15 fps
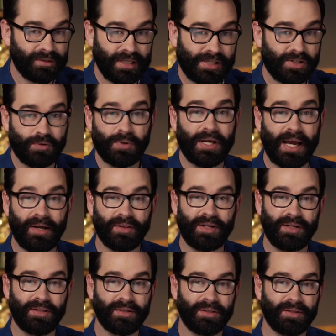That's the
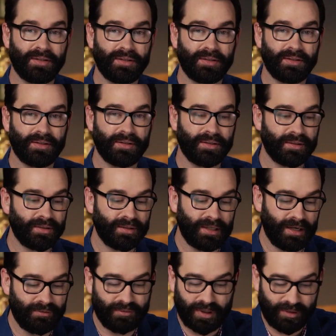reality.
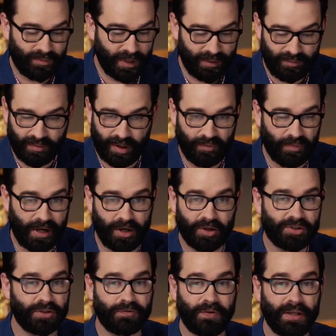Yeah, it, it, it might
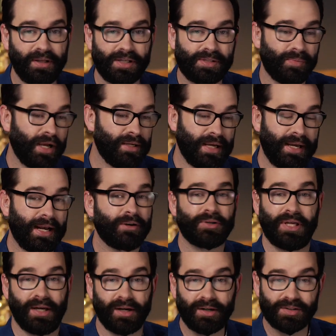hurt your feelings. It might not. I
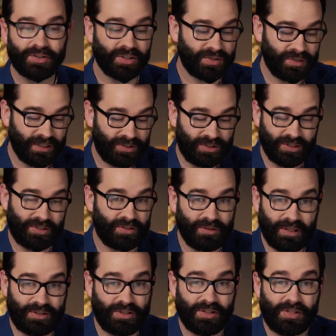don't care. It's just, it's just,
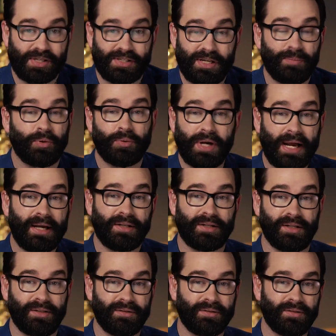it's just a simple
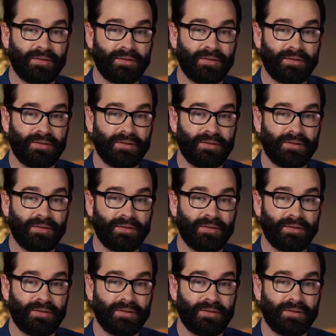reality.